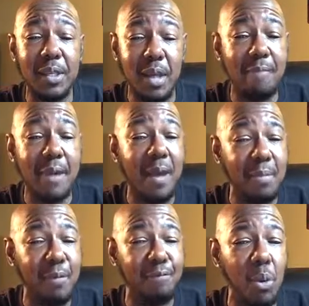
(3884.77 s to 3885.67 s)
and I've gotten
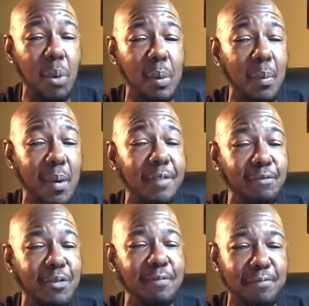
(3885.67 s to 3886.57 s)
the
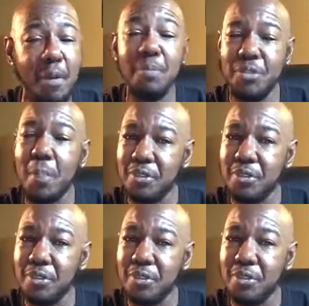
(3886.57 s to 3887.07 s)
411 from some